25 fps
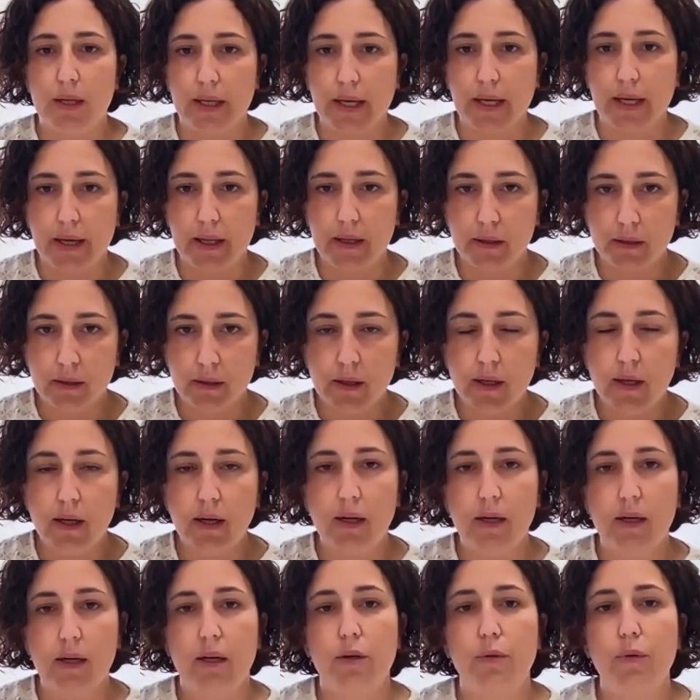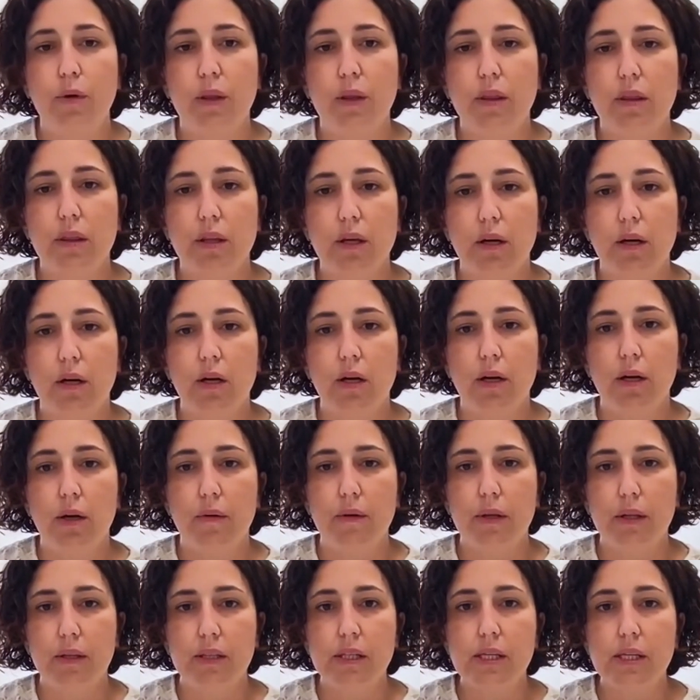again, uh, with uh,
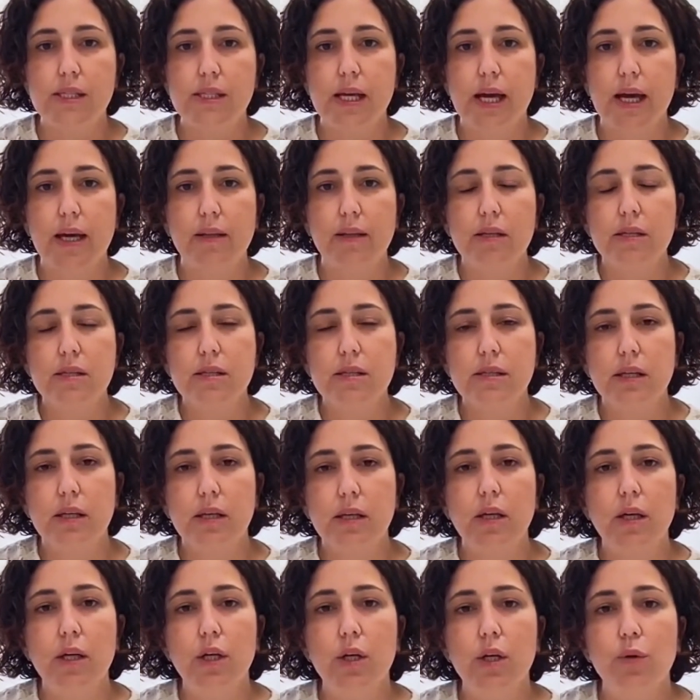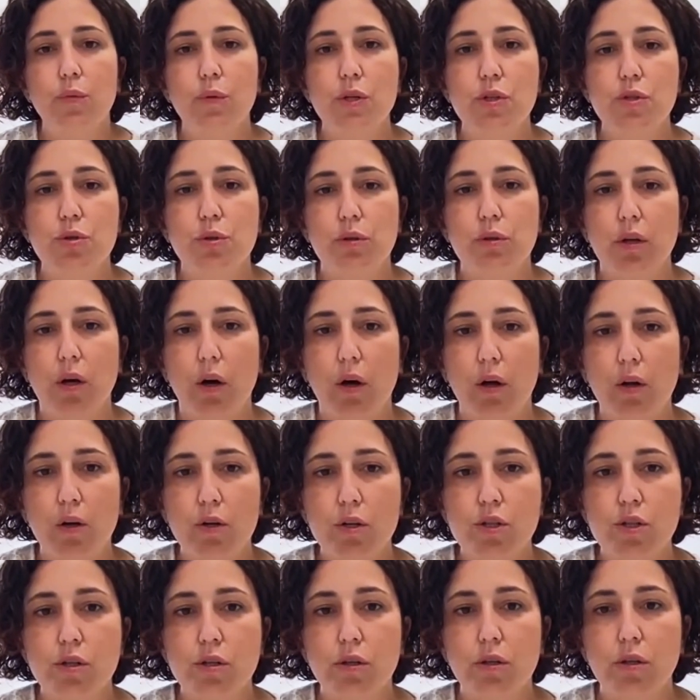this ADC, we should
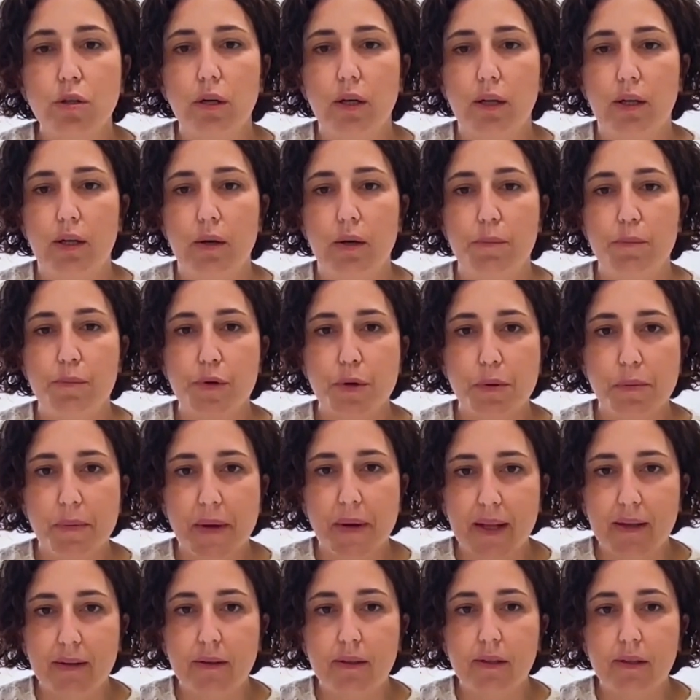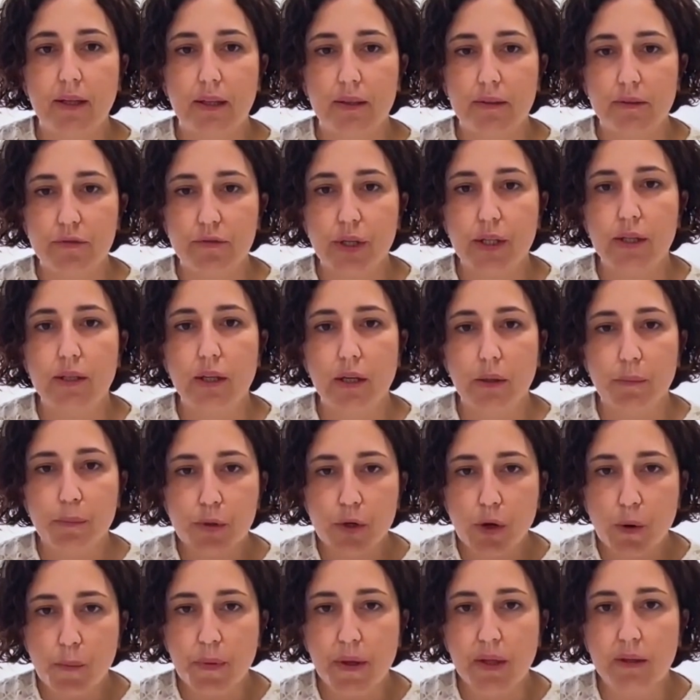also uh, prevent and treat
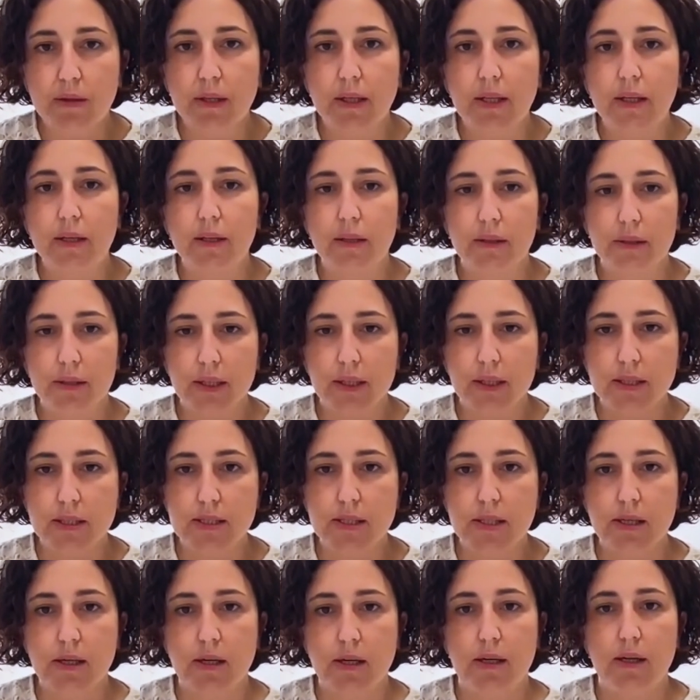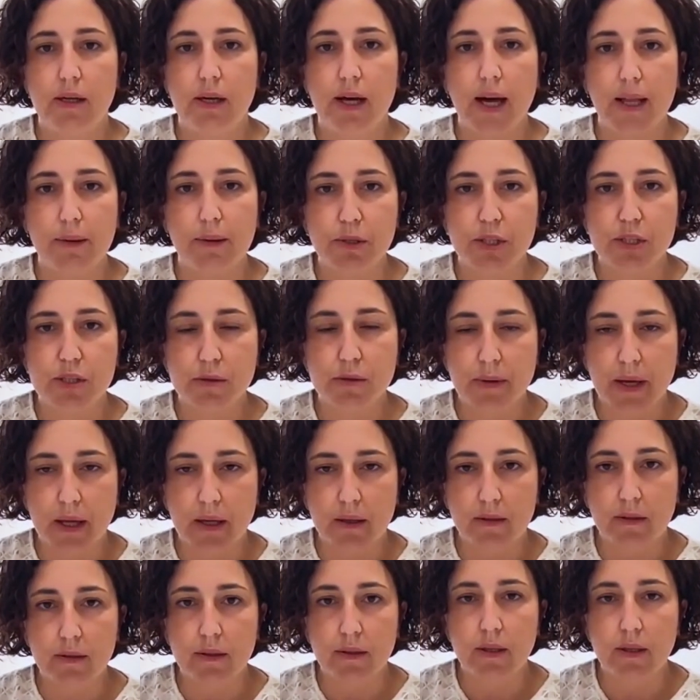appropriately this uh, adverse event.